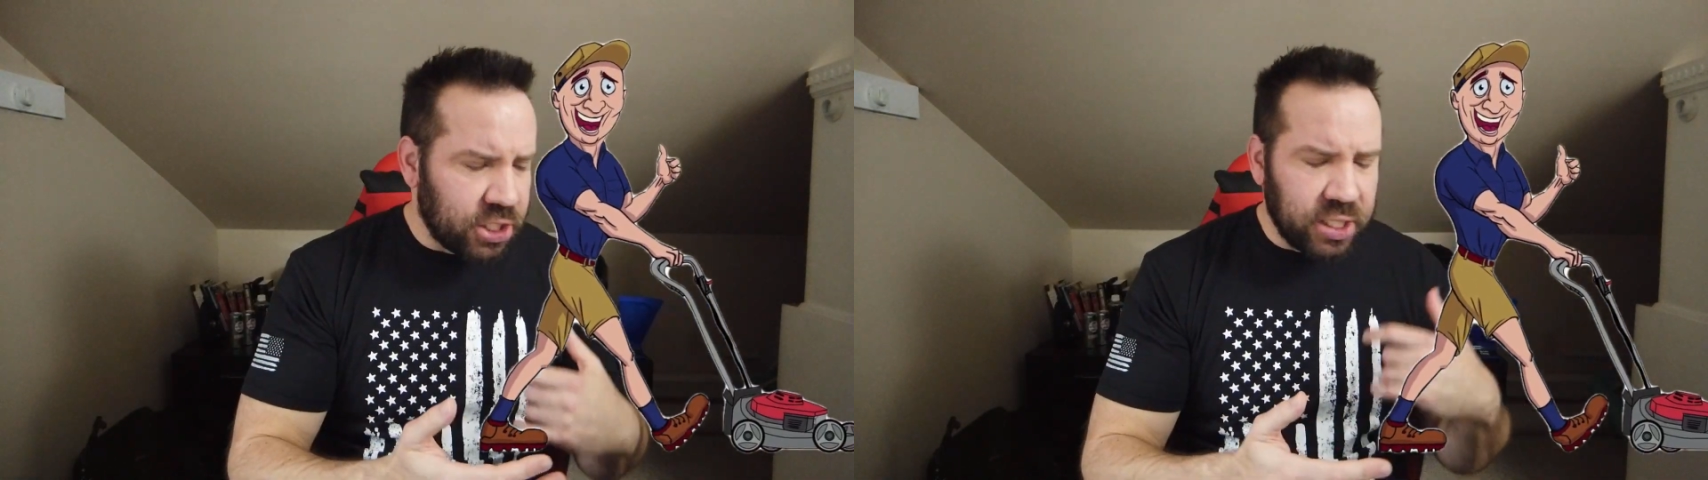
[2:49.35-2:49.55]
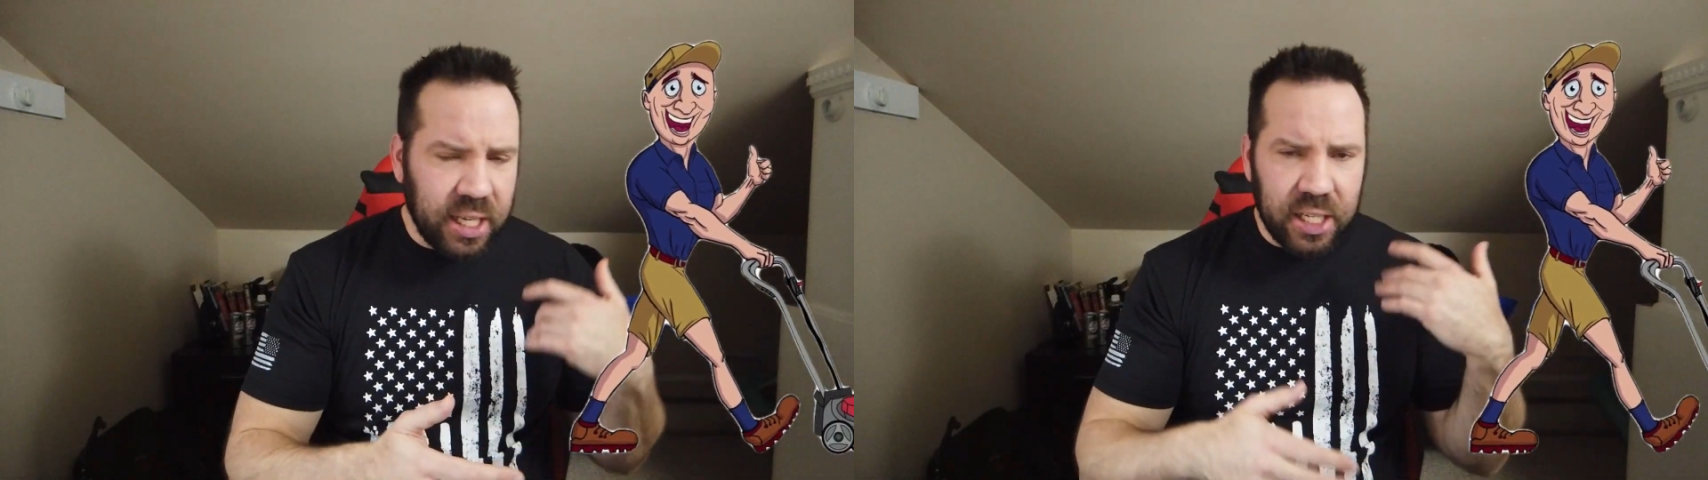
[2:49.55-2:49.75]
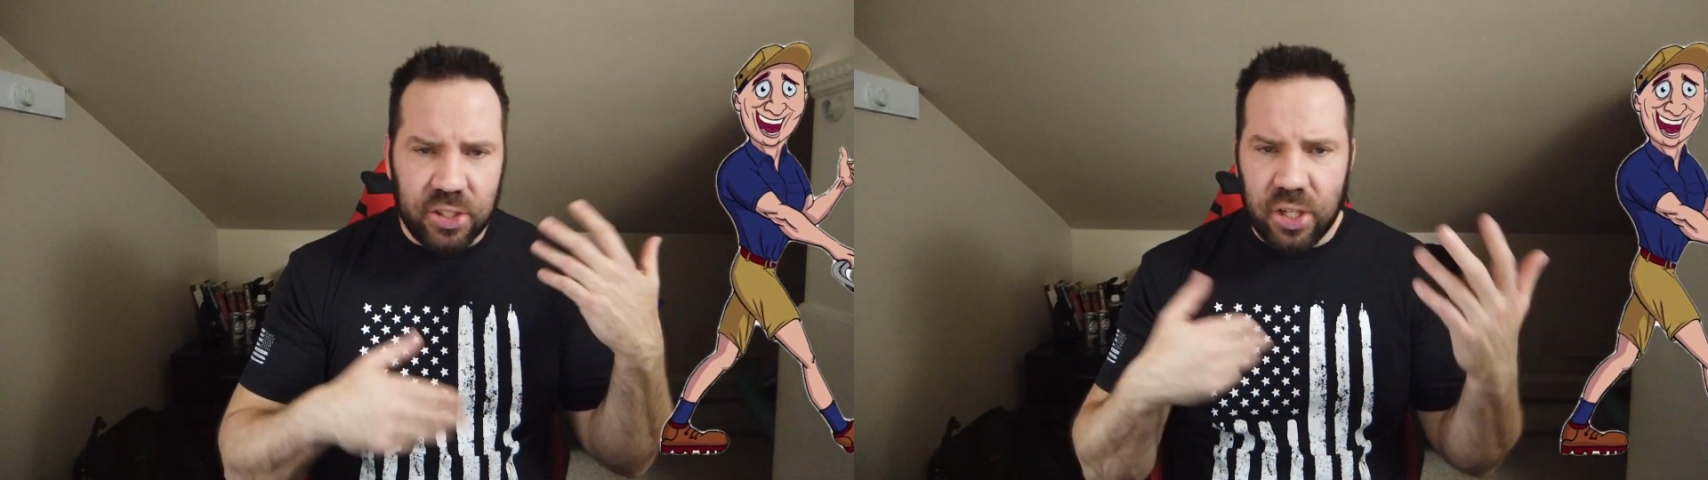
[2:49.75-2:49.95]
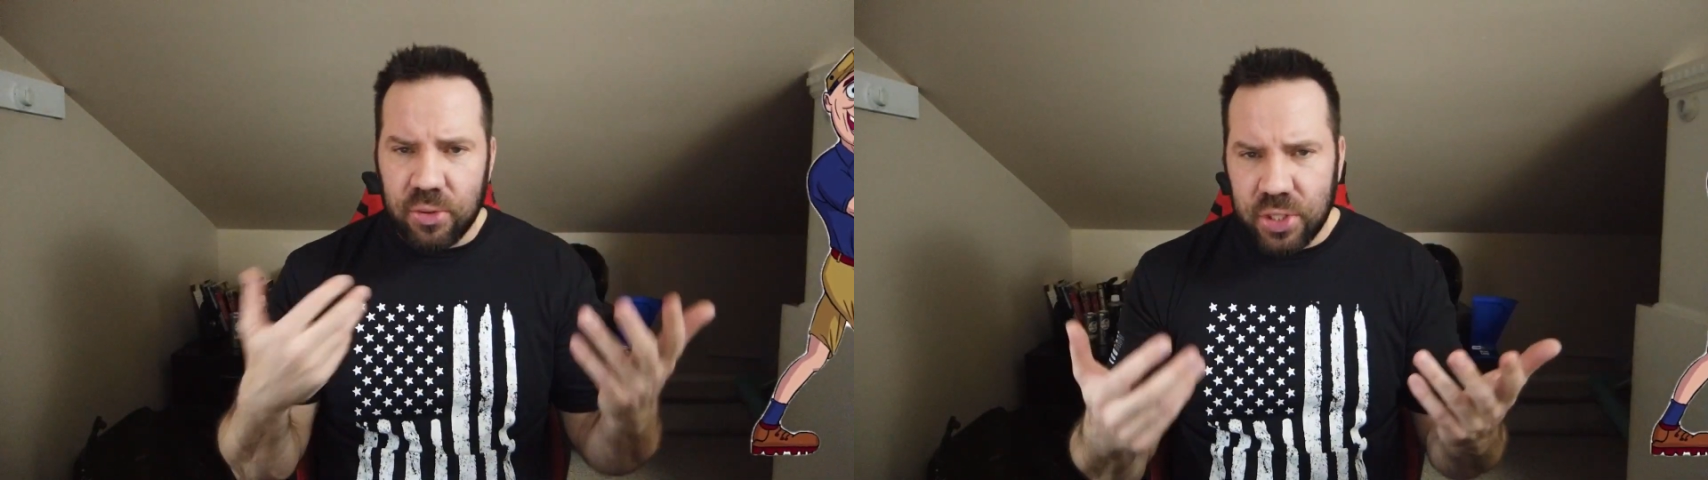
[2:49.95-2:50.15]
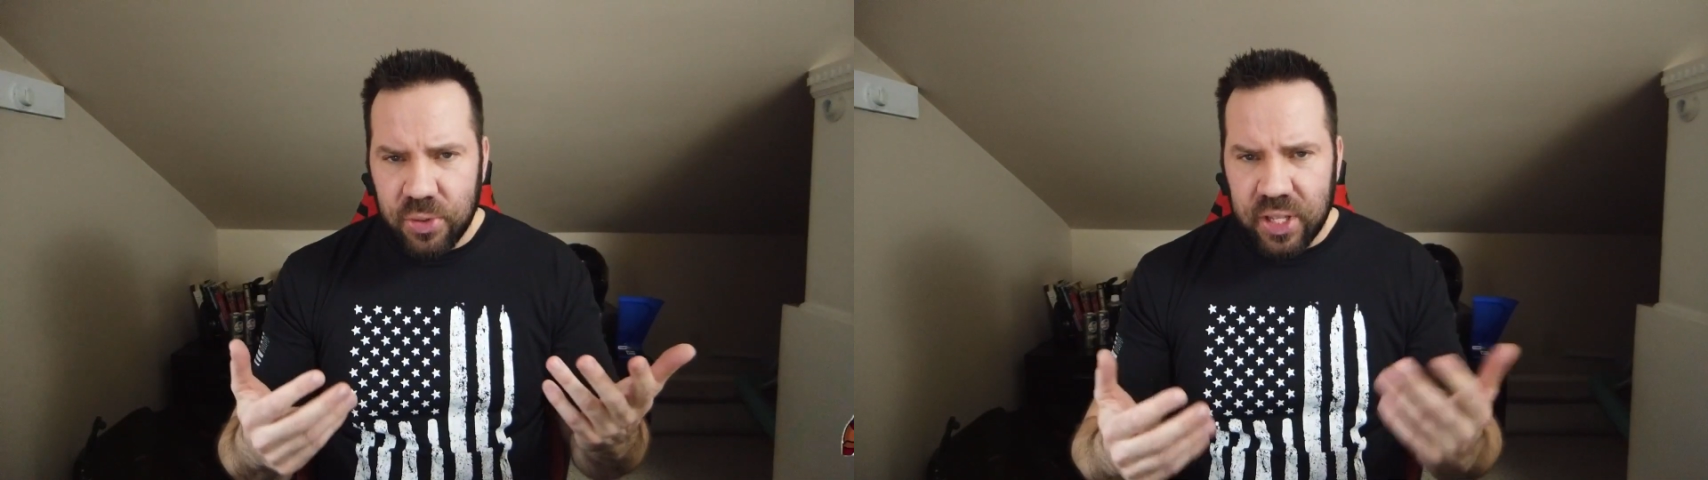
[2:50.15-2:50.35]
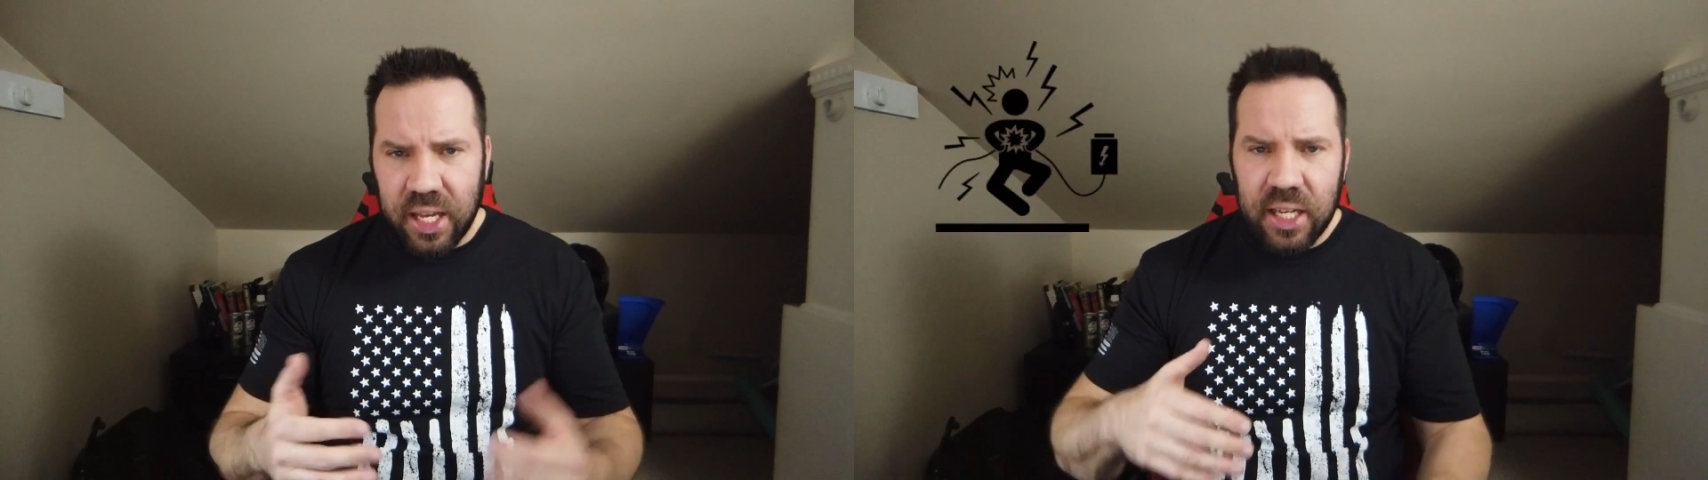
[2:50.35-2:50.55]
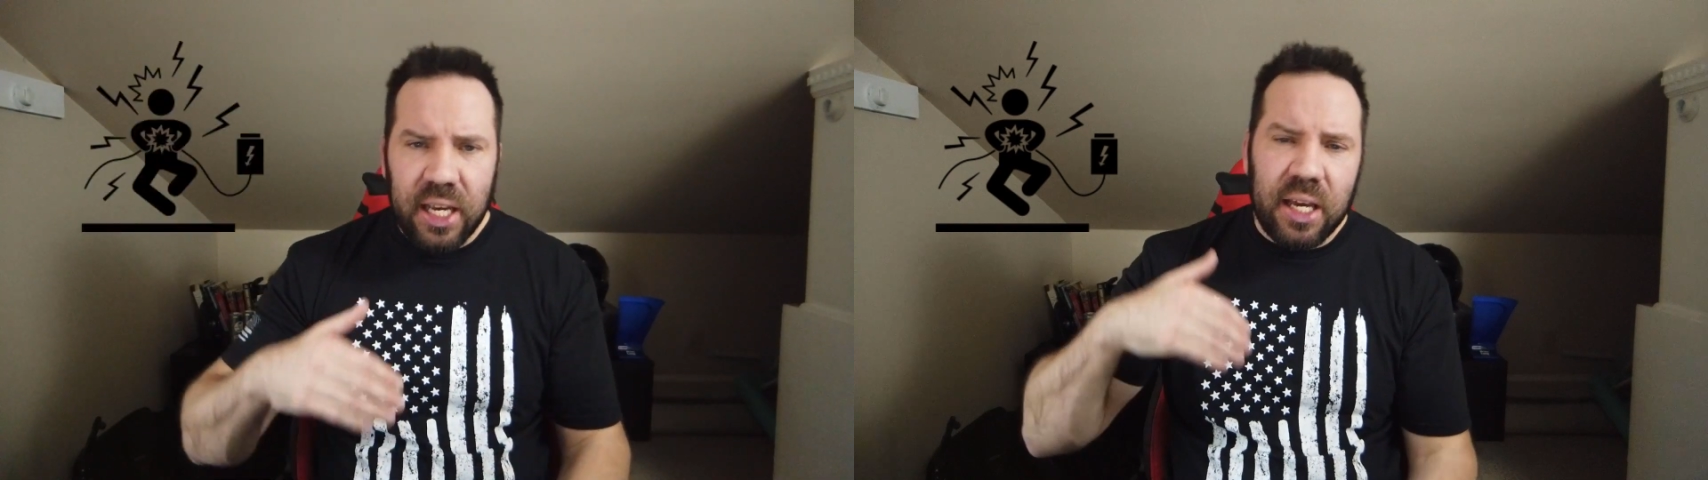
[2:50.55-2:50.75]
just kidding, don't do that,